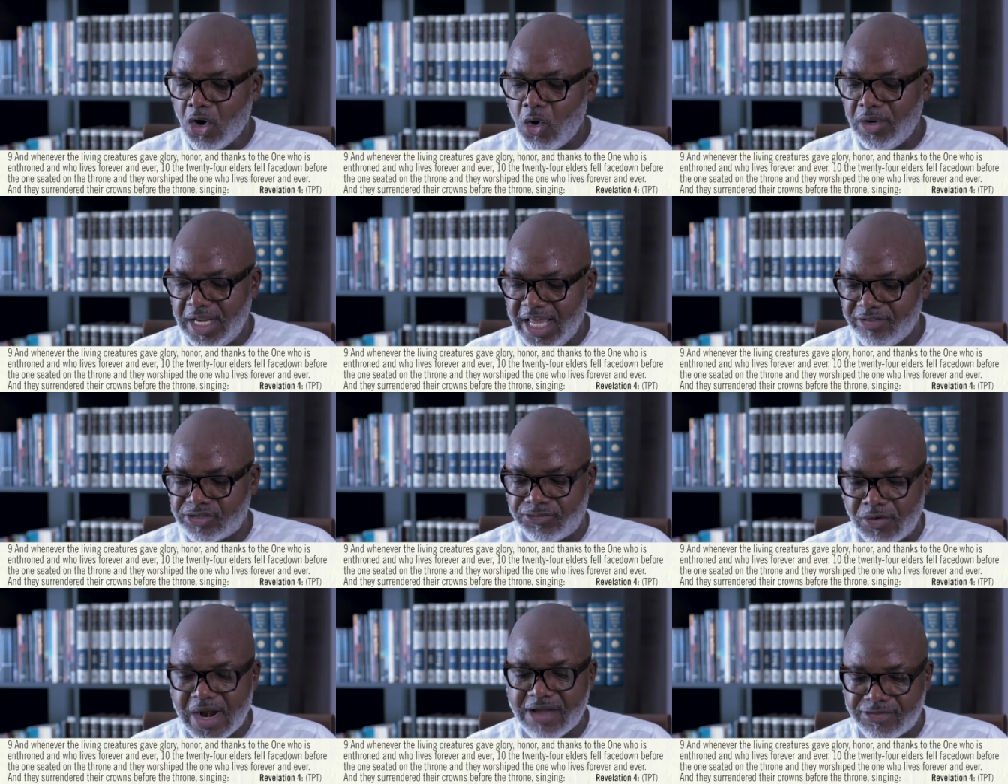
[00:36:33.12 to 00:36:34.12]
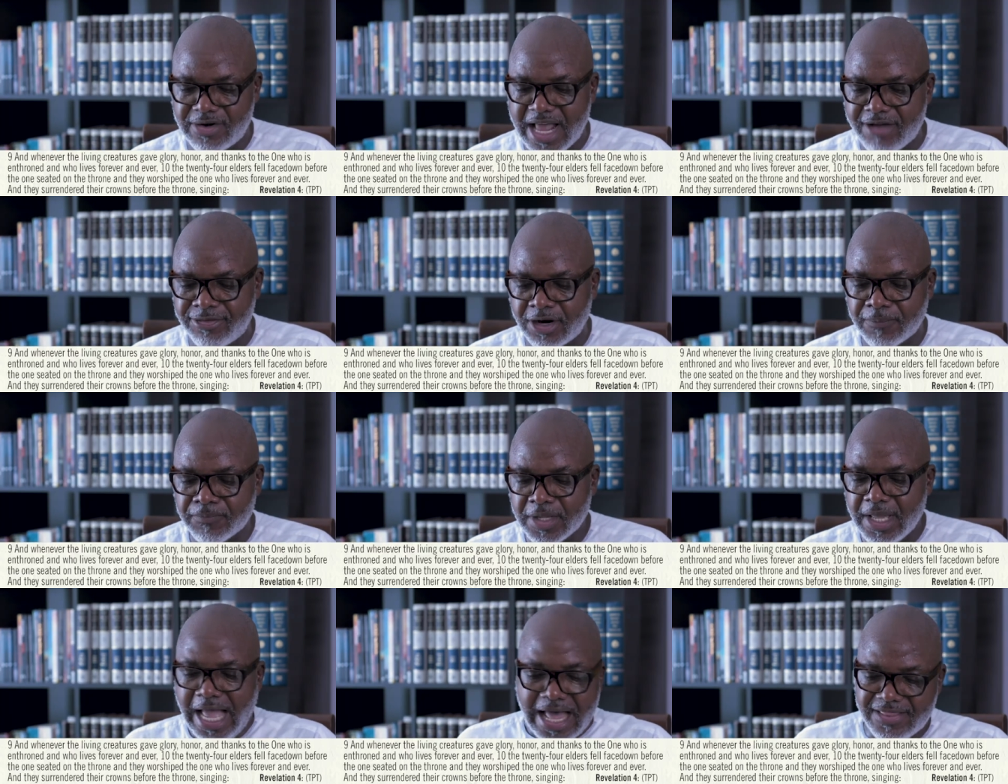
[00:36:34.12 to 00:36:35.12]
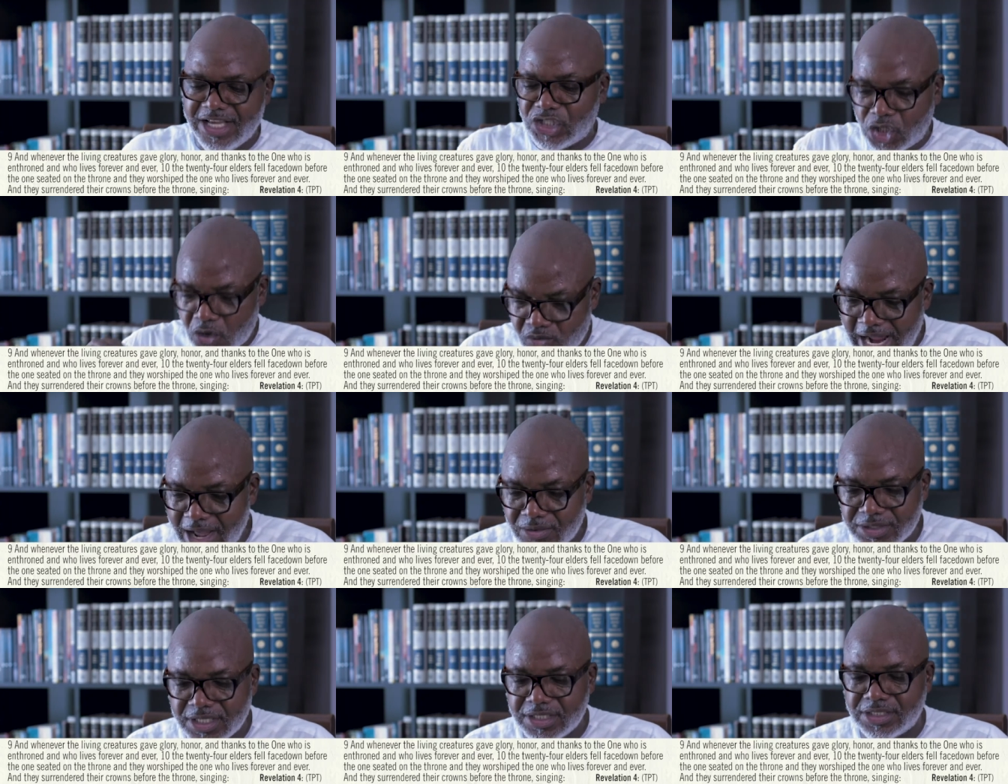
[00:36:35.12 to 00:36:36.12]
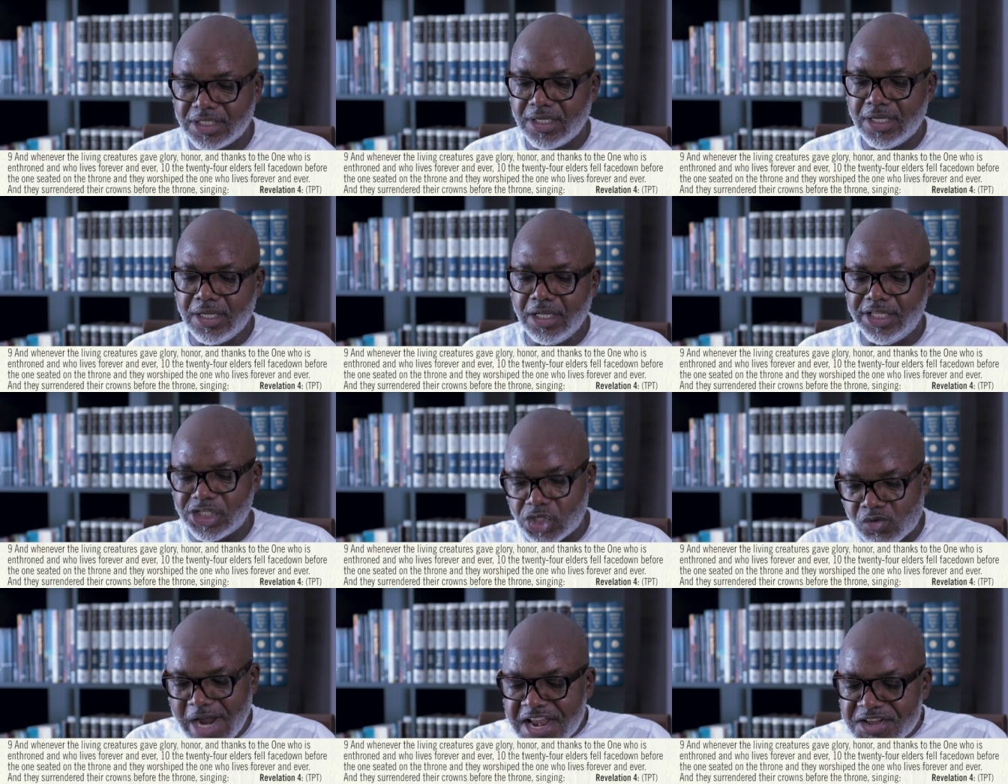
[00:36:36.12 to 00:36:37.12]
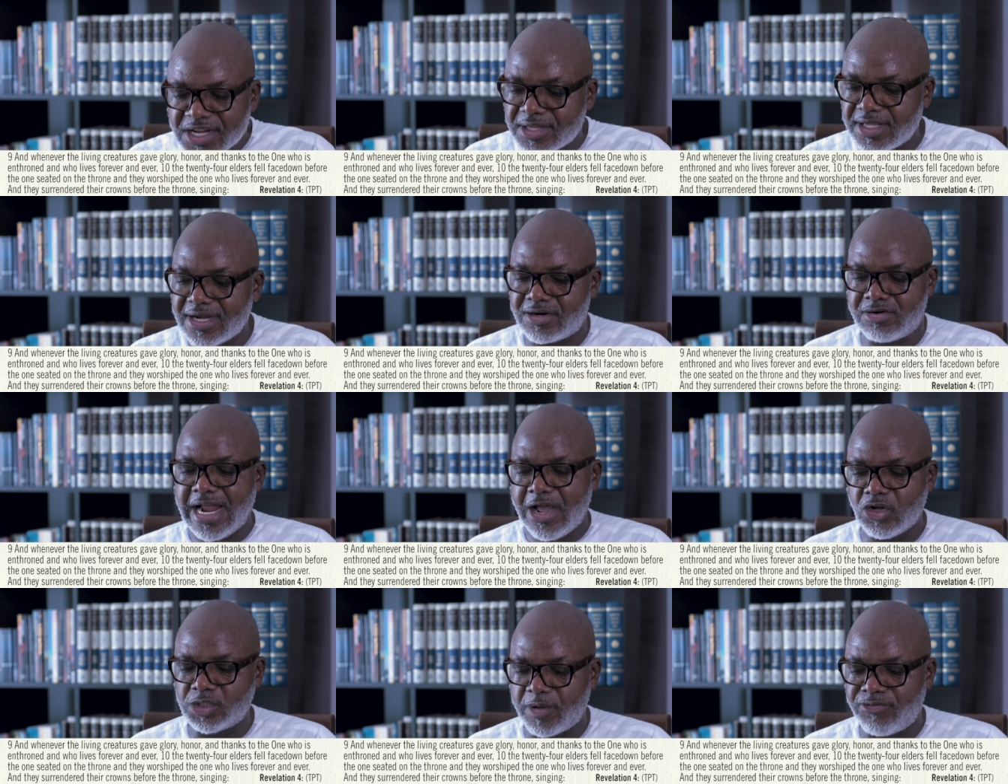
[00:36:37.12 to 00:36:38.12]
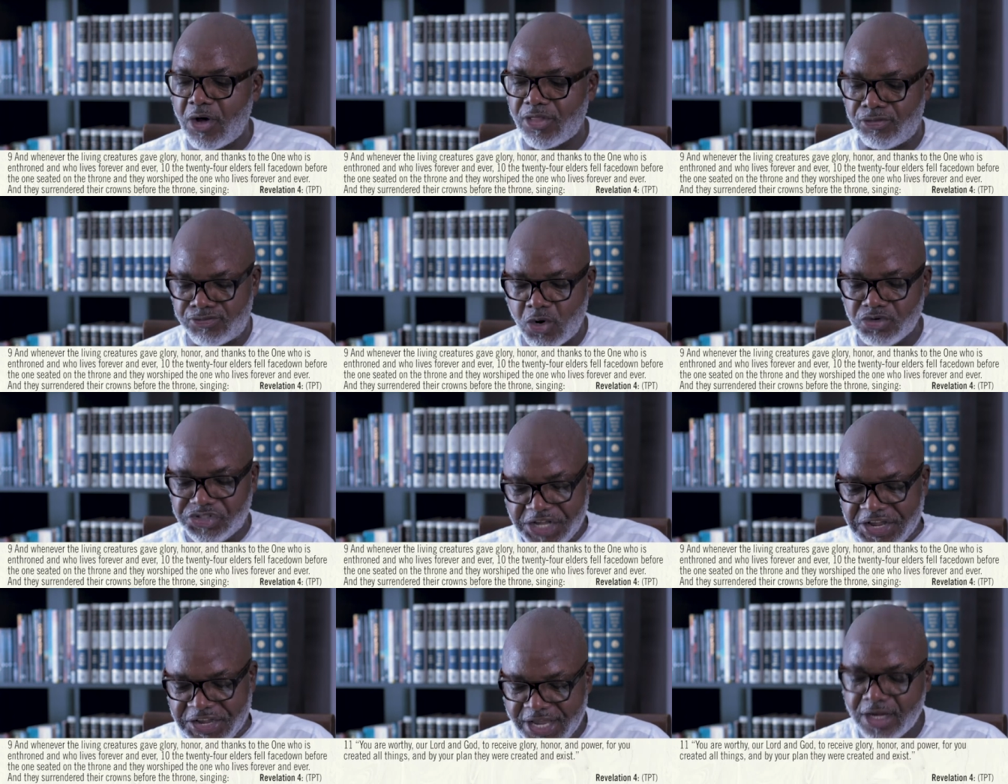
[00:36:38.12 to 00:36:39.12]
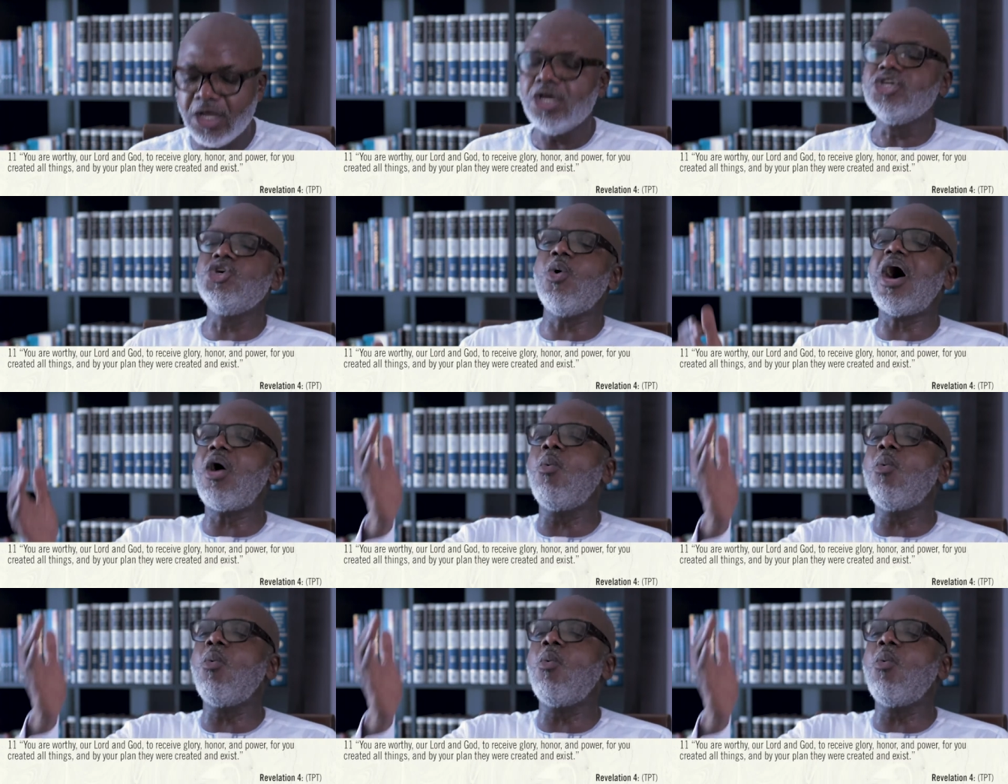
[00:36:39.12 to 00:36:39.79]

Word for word: who lives forever and ever. And they surrounded, they surrendered their crowns before the throne, singing, You are